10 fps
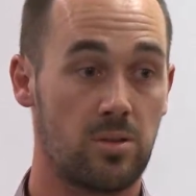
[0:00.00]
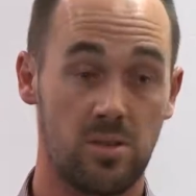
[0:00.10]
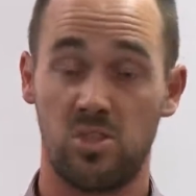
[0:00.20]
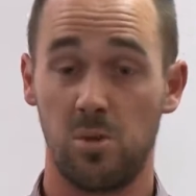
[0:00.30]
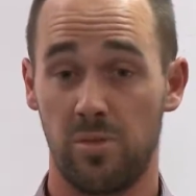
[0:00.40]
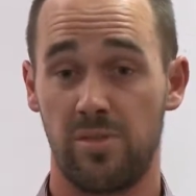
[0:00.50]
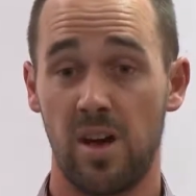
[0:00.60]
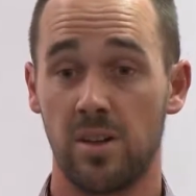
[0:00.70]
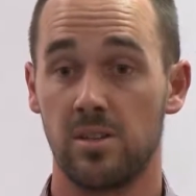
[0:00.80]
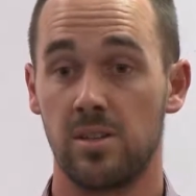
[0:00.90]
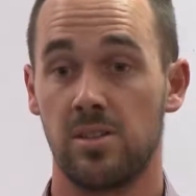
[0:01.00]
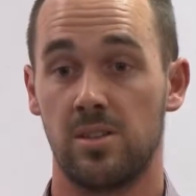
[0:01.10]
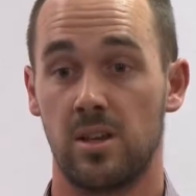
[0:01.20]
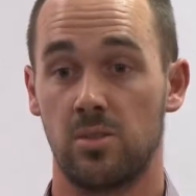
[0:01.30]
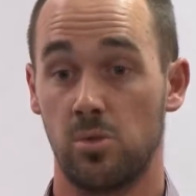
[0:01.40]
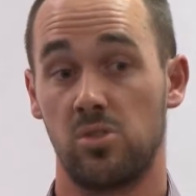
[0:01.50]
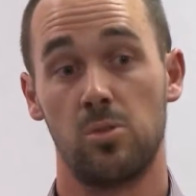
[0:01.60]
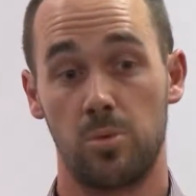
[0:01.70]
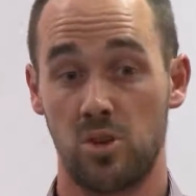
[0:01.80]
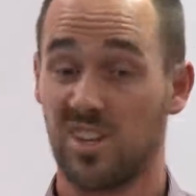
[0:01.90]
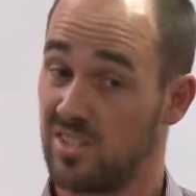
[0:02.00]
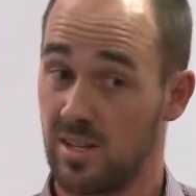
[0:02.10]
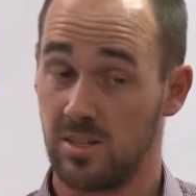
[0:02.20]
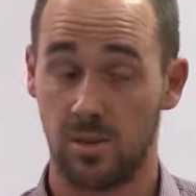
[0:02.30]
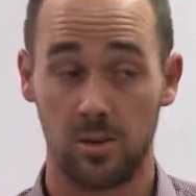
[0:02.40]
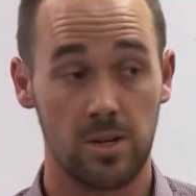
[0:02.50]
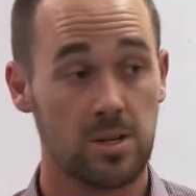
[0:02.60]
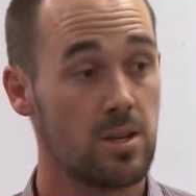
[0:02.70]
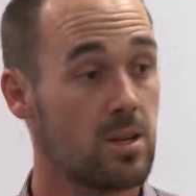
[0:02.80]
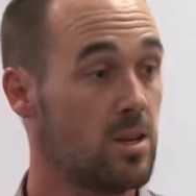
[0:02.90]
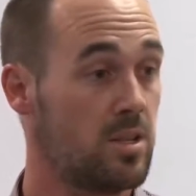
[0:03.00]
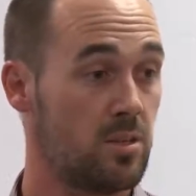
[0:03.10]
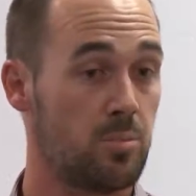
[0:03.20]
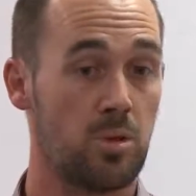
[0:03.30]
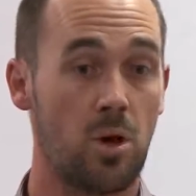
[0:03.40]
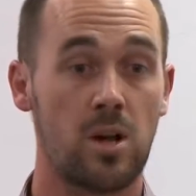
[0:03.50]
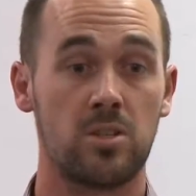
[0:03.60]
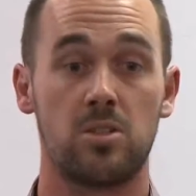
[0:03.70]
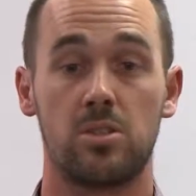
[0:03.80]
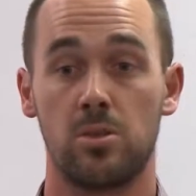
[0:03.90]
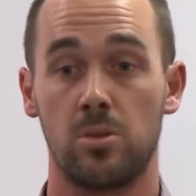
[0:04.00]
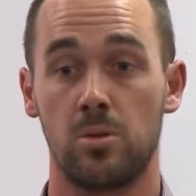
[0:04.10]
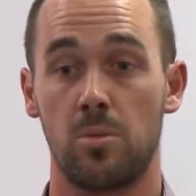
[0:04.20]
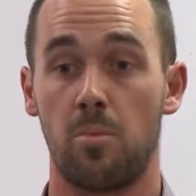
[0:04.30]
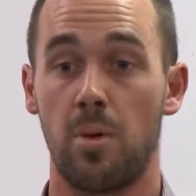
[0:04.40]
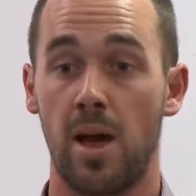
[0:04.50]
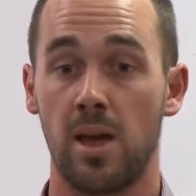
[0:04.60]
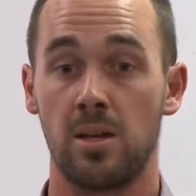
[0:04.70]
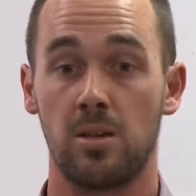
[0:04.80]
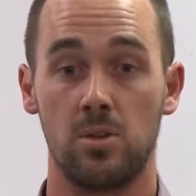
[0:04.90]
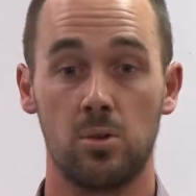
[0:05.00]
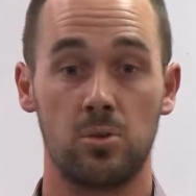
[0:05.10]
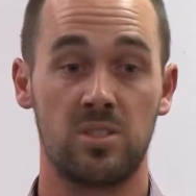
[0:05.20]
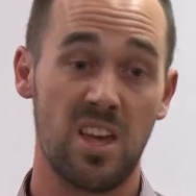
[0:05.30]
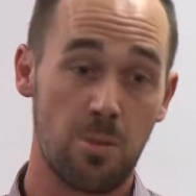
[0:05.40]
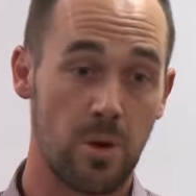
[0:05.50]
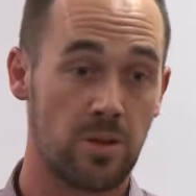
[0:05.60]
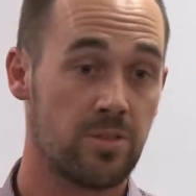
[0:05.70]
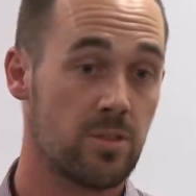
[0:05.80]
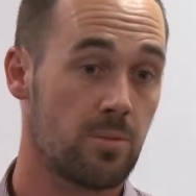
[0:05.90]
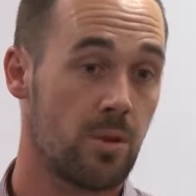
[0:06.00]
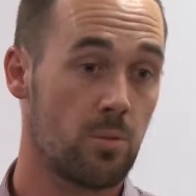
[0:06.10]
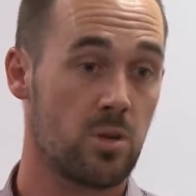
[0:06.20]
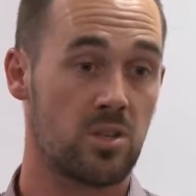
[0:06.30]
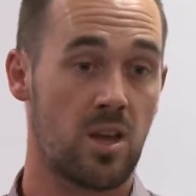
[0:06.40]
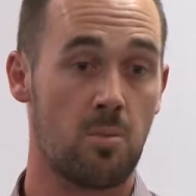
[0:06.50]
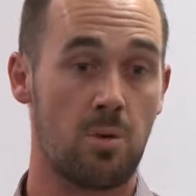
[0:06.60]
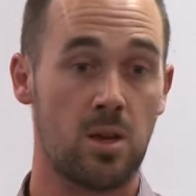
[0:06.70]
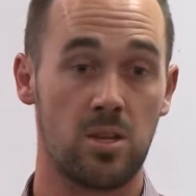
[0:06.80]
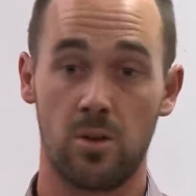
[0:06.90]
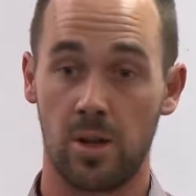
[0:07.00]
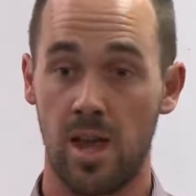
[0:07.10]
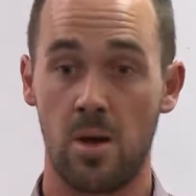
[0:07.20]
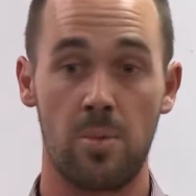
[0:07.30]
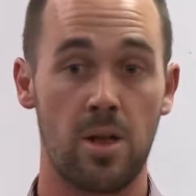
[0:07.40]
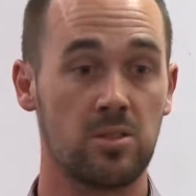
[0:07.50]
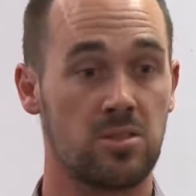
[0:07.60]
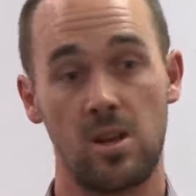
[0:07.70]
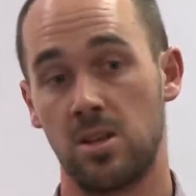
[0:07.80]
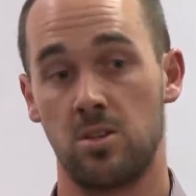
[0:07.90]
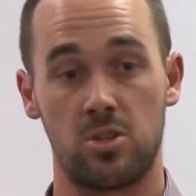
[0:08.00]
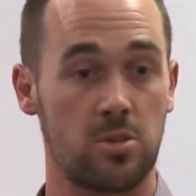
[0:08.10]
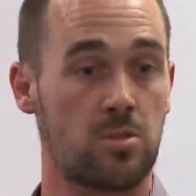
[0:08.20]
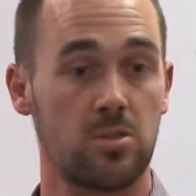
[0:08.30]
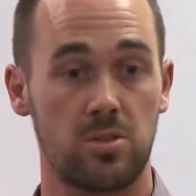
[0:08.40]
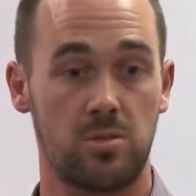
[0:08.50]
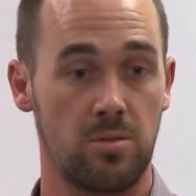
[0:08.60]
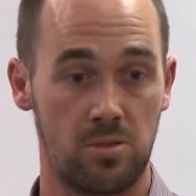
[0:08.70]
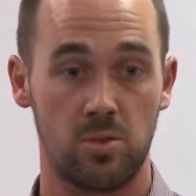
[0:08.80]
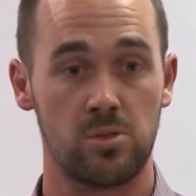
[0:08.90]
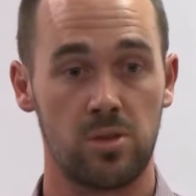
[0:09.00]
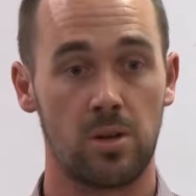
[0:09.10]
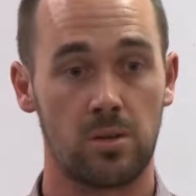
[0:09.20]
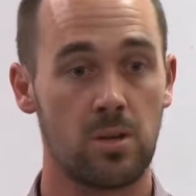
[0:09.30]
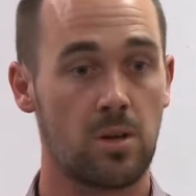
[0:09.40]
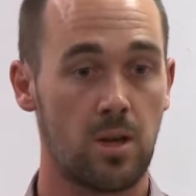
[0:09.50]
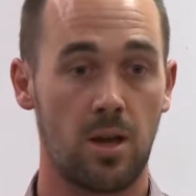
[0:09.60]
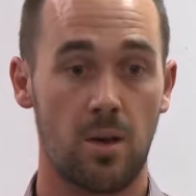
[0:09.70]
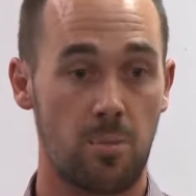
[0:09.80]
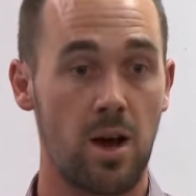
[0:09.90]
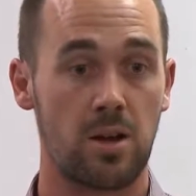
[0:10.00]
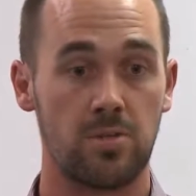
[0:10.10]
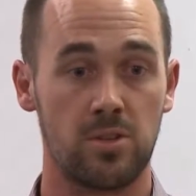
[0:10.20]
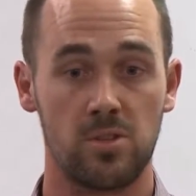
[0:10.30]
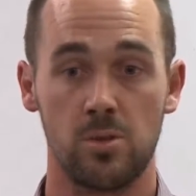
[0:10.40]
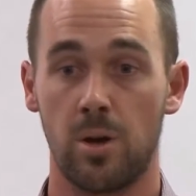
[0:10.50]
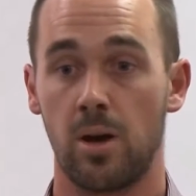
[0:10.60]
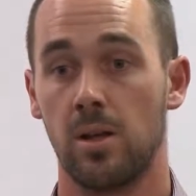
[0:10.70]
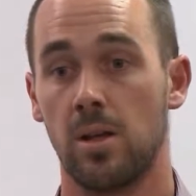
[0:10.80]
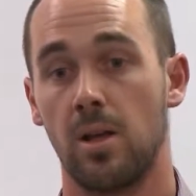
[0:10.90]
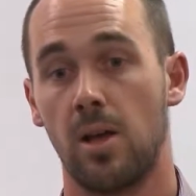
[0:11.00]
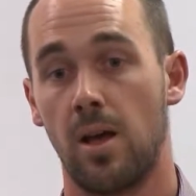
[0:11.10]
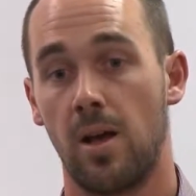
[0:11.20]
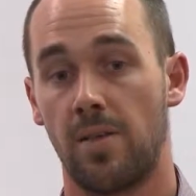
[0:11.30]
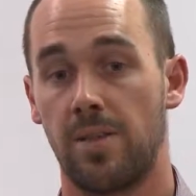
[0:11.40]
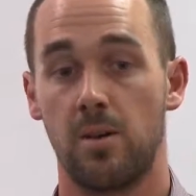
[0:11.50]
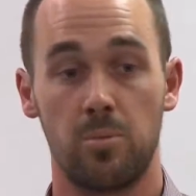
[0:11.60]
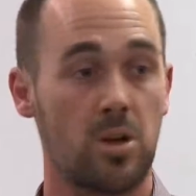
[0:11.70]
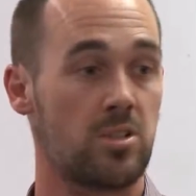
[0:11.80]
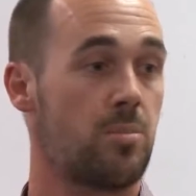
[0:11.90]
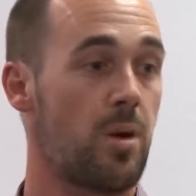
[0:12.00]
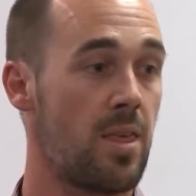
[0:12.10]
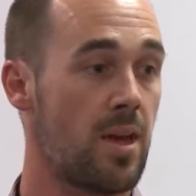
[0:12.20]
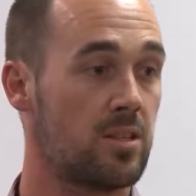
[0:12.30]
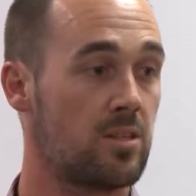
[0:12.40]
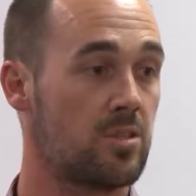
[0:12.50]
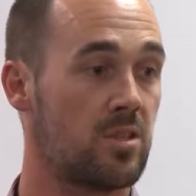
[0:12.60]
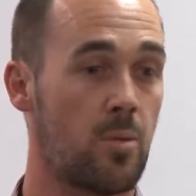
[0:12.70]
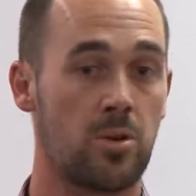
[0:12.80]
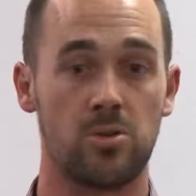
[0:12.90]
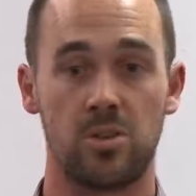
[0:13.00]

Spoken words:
super fund is actually, or super trustee, sorry, is obliged to pay your death benefit, which can be your account balance and any insurance that's also part of your super. They're obliged to pay that to someone who's